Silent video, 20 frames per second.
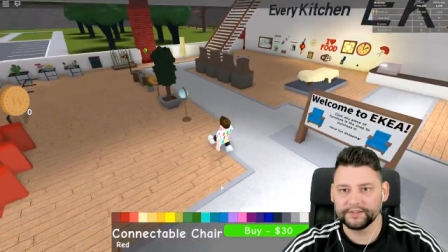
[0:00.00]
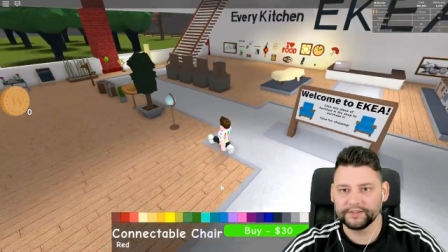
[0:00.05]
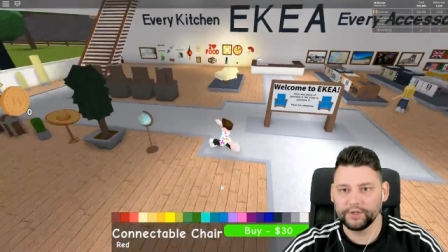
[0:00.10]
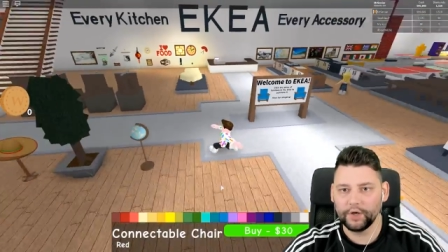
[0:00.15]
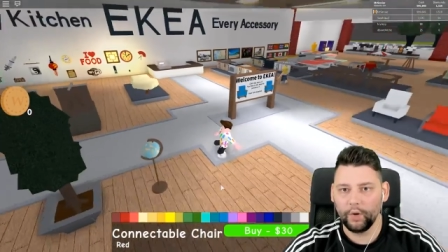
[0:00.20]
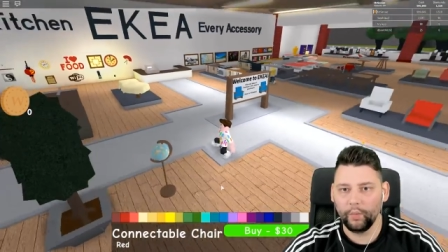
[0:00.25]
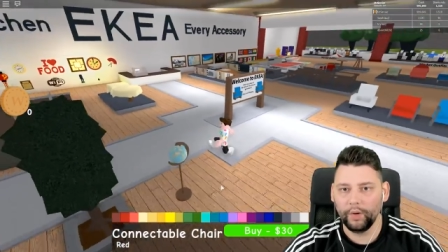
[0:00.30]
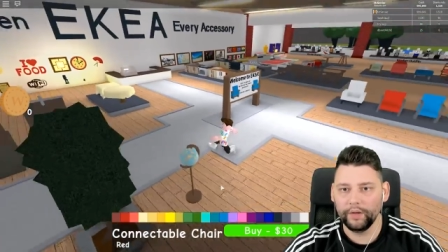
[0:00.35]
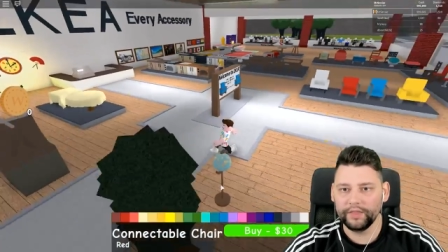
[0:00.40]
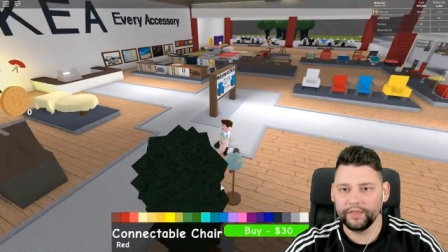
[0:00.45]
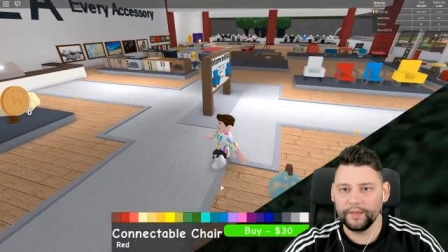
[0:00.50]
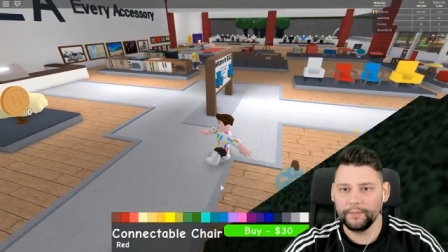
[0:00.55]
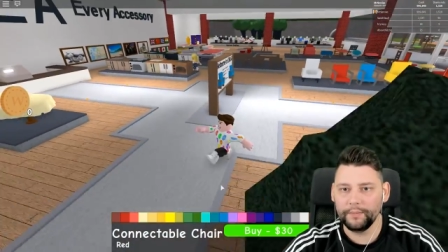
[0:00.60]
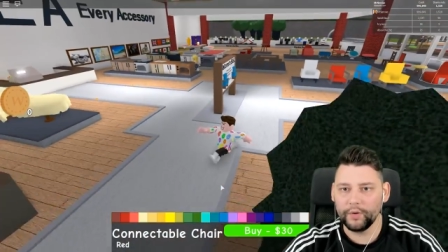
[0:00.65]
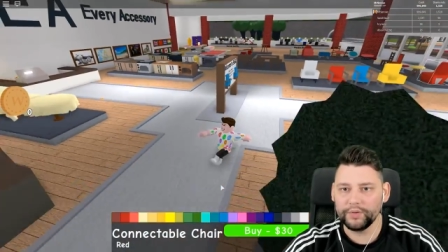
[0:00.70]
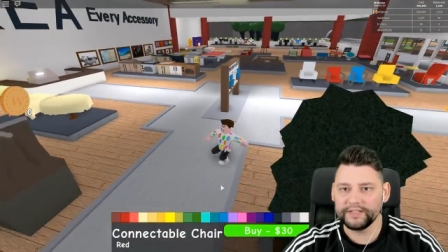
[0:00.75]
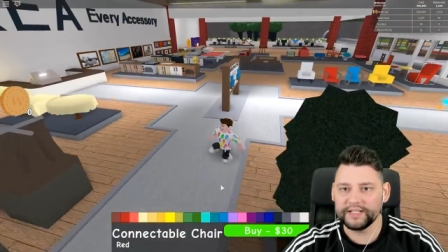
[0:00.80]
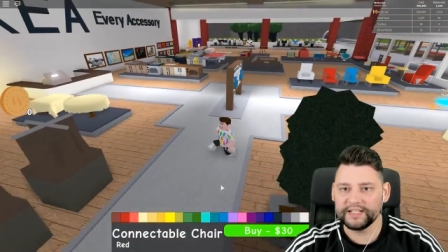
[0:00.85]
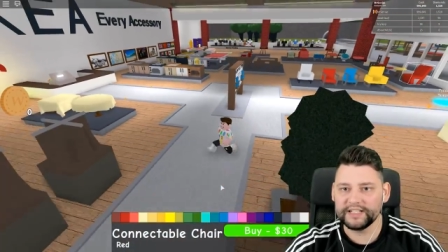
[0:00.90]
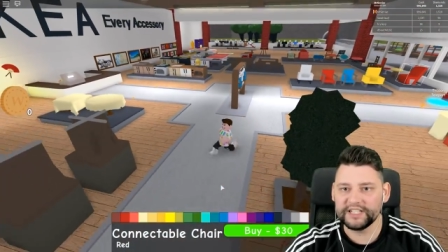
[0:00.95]
So I want the
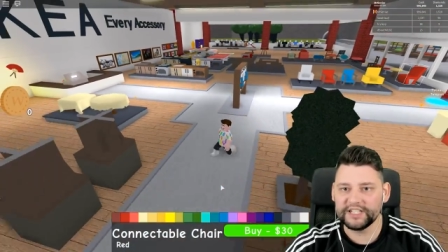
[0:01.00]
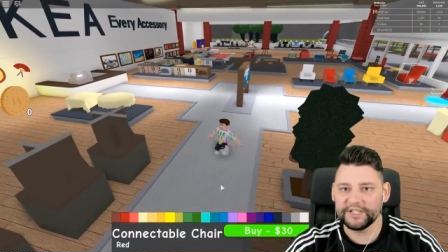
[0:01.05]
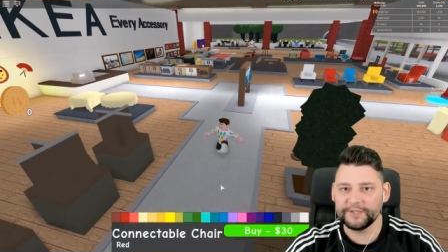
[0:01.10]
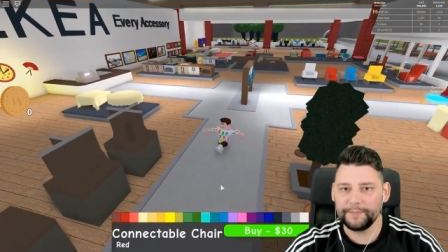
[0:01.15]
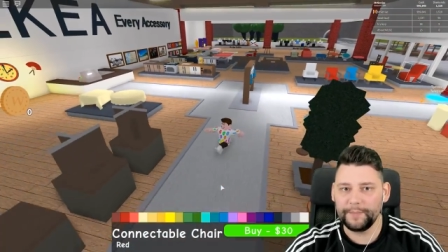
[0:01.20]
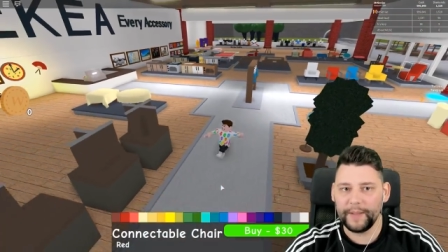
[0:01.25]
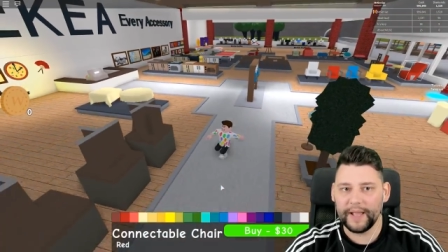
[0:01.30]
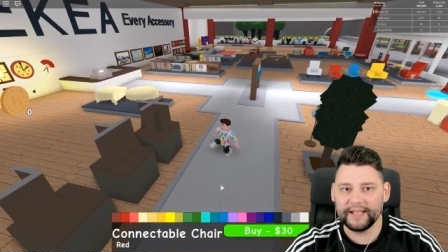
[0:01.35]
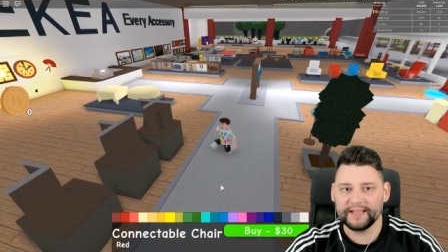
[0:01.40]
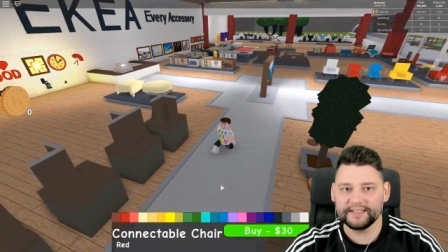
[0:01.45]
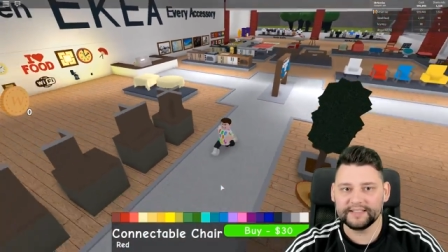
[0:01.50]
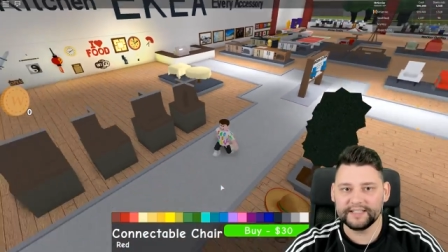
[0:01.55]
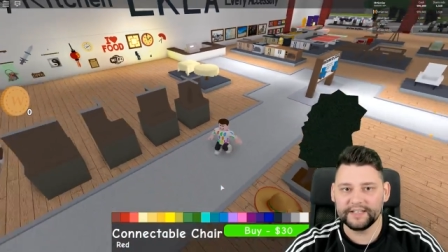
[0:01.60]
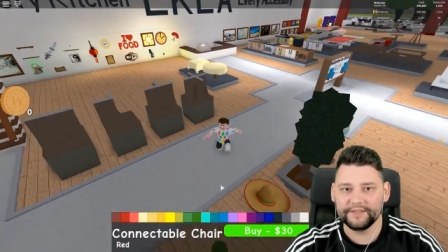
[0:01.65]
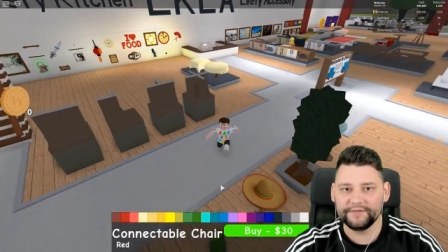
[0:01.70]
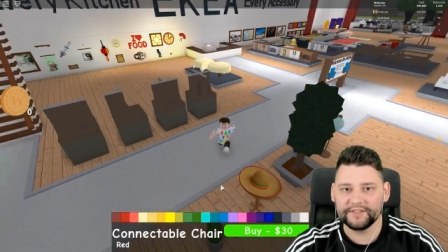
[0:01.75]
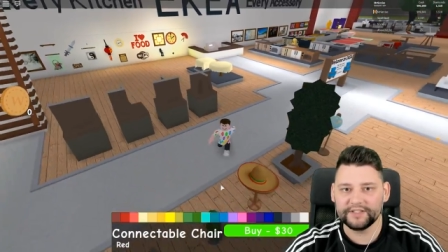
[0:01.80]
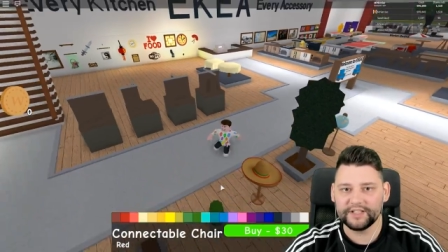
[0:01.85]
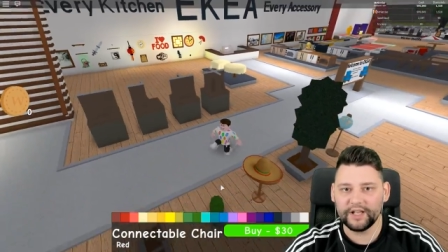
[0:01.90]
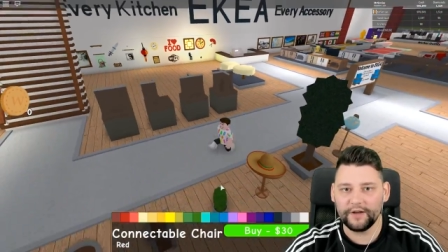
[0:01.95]
most
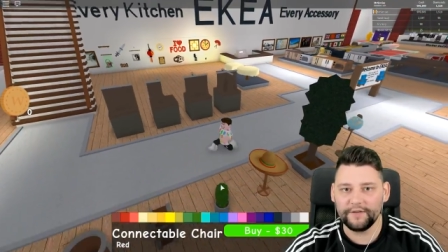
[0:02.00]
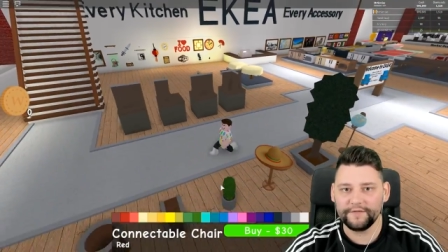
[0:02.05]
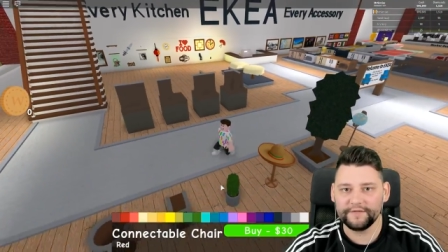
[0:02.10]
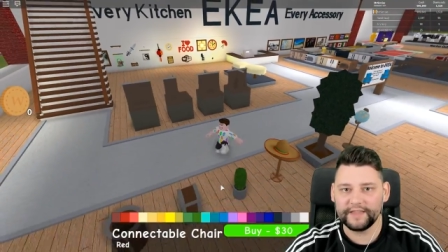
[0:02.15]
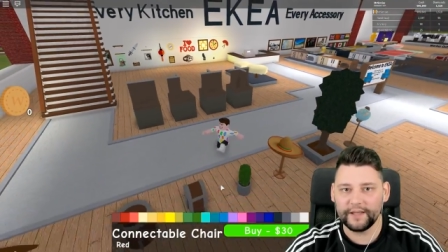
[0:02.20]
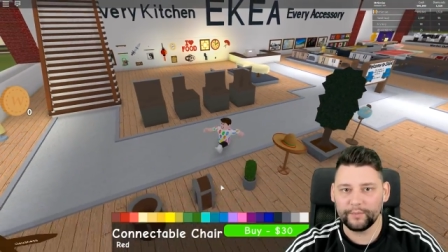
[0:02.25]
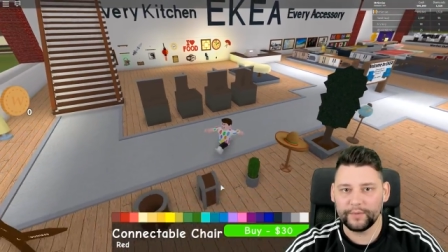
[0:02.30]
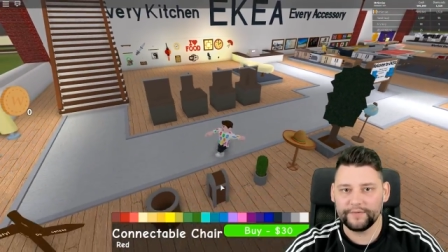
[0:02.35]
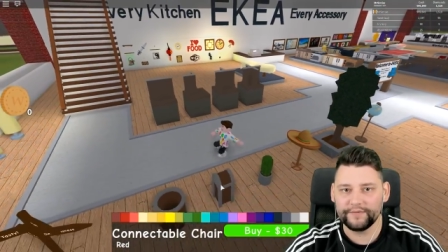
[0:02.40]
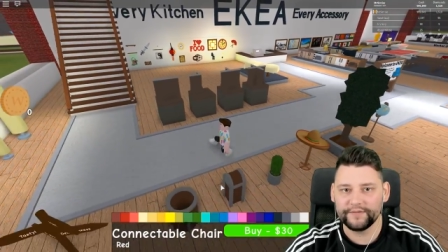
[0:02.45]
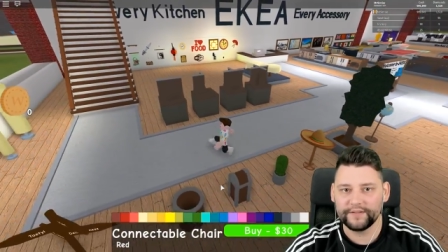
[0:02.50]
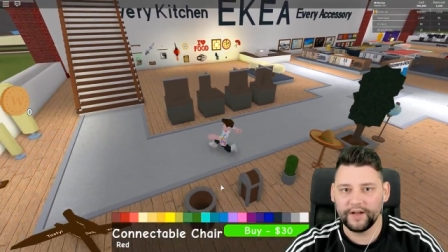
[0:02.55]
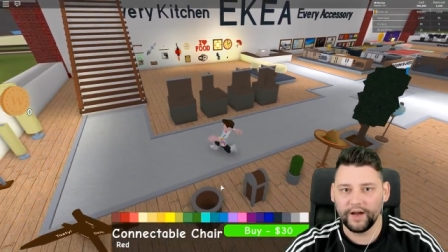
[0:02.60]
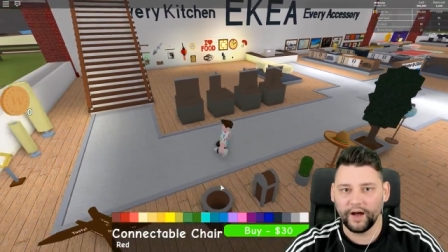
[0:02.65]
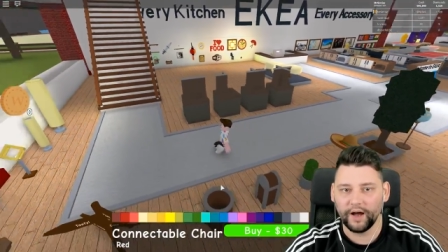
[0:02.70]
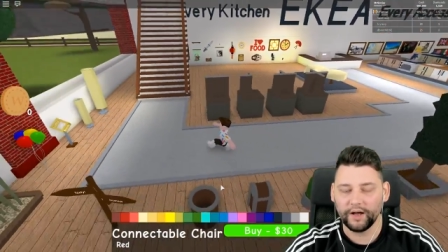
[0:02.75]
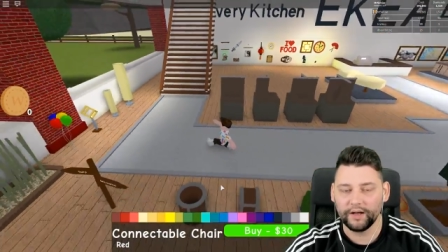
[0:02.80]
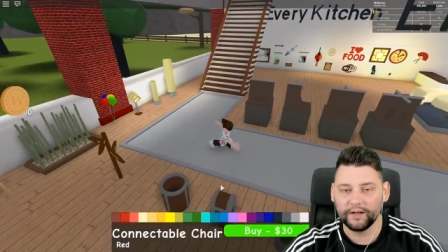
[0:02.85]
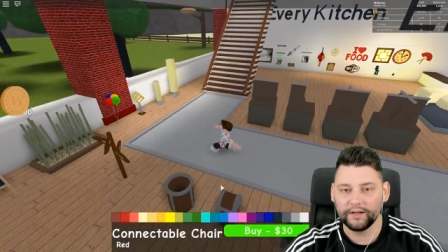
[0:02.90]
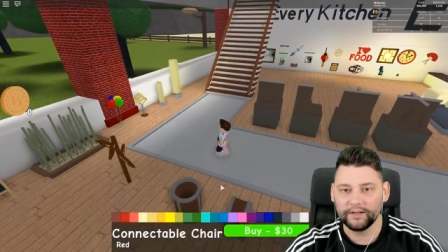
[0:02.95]
expensive stuff that we've
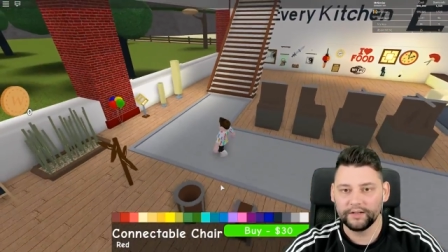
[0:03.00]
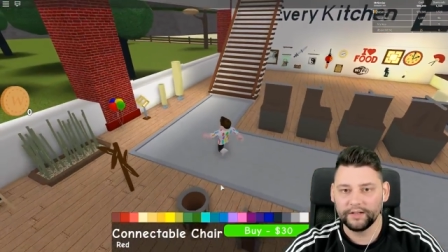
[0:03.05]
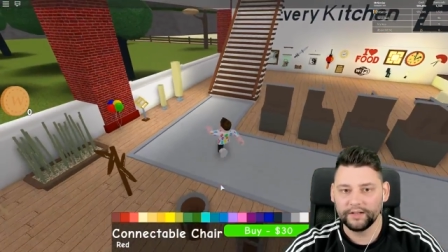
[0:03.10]
got.